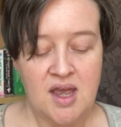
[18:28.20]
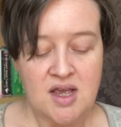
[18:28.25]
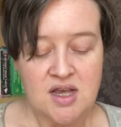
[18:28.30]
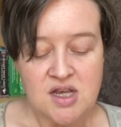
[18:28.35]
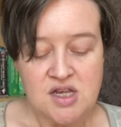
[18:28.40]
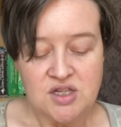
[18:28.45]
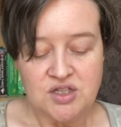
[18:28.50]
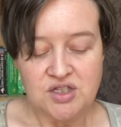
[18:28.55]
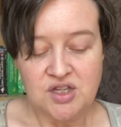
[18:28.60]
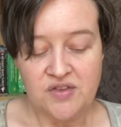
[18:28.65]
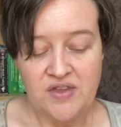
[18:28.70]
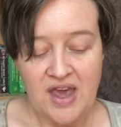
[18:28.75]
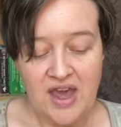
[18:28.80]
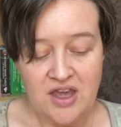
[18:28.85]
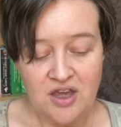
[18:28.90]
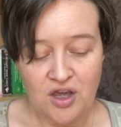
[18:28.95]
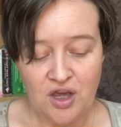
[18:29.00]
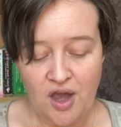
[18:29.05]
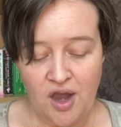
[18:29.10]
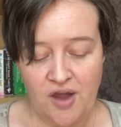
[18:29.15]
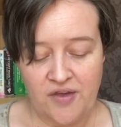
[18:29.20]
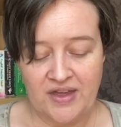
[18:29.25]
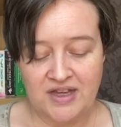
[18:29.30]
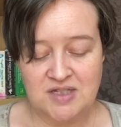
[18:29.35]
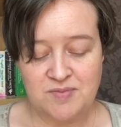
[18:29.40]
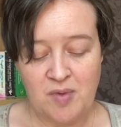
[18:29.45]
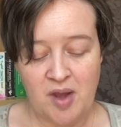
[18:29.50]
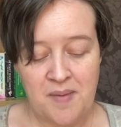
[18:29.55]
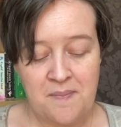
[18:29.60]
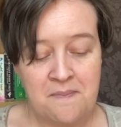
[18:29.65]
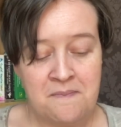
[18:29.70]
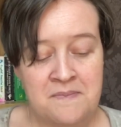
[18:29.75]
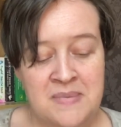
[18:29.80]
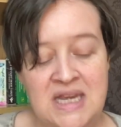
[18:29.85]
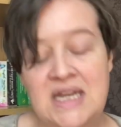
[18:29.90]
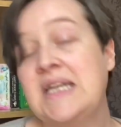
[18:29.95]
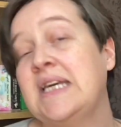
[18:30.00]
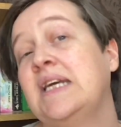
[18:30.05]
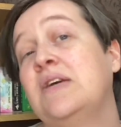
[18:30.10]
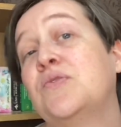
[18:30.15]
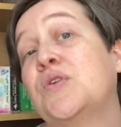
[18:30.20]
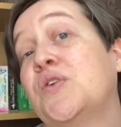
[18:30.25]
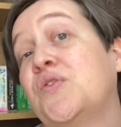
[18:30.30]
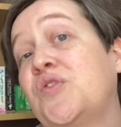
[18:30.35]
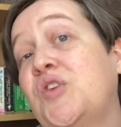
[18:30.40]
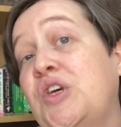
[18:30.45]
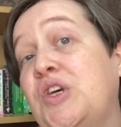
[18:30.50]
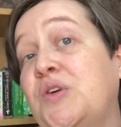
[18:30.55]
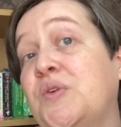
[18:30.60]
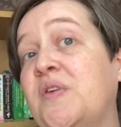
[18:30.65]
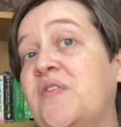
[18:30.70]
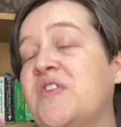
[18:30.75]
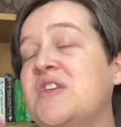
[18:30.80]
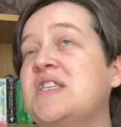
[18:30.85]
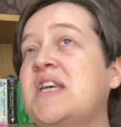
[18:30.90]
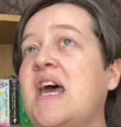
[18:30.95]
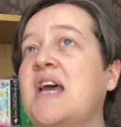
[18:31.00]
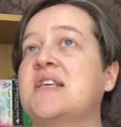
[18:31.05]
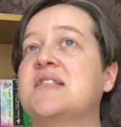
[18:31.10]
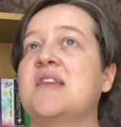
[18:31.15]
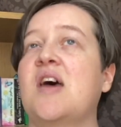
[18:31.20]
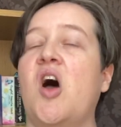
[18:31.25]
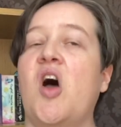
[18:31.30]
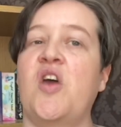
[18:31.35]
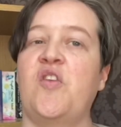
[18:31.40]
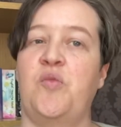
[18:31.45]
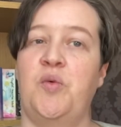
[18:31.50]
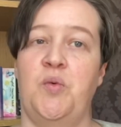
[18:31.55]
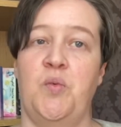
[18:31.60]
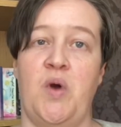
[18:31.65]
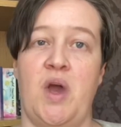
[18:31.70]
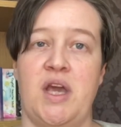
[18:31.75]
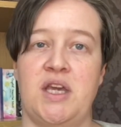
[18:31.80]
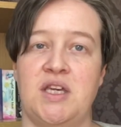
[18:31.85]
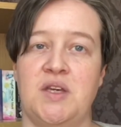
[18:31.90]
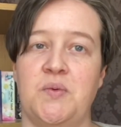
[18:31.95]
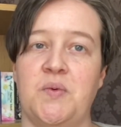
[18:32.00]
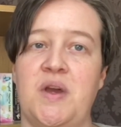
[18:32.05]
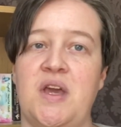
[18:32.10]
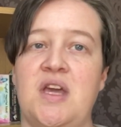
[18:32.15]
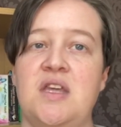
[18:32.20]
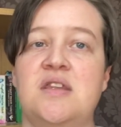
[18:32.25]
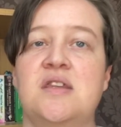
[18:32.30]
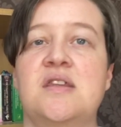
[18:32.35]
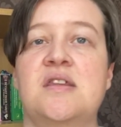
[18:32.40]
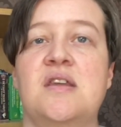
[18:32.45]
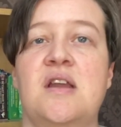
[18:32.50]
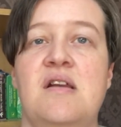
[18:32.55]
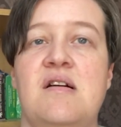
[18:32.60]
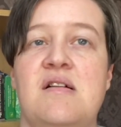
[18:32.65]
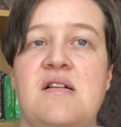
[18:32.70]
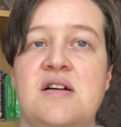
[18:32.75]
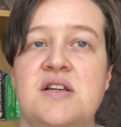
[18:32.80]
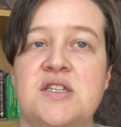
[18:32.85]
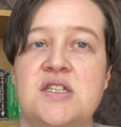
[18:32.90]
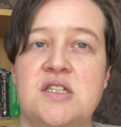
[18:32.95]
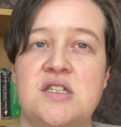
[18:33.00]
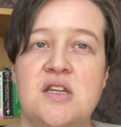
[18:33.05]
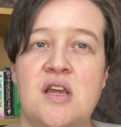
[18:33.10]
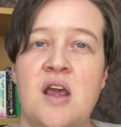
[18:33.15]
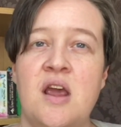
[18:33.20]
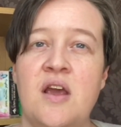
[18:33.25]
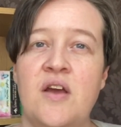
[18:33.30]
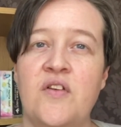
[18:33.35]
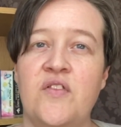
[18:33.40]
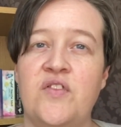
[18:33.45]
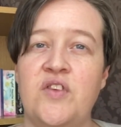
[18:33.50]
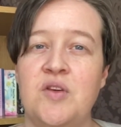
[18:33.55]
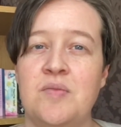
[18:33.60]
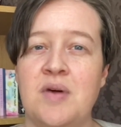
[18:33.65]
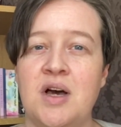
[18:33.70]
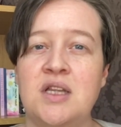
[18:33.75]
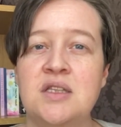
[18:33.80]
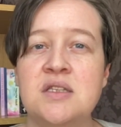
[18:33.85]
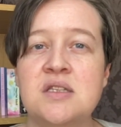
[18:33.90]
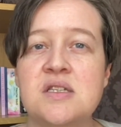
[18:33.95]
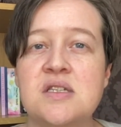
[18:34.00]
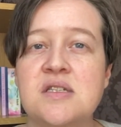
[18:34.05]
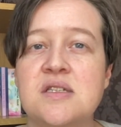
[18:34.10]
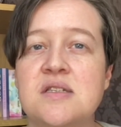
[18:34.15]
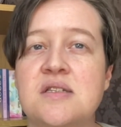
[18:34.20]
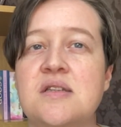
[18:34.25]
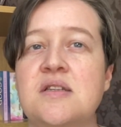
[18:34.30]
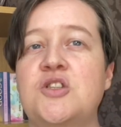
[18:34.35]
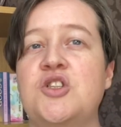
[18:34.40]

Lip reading: So there you go. That's my mini review of the decks that I've been working with the last few months,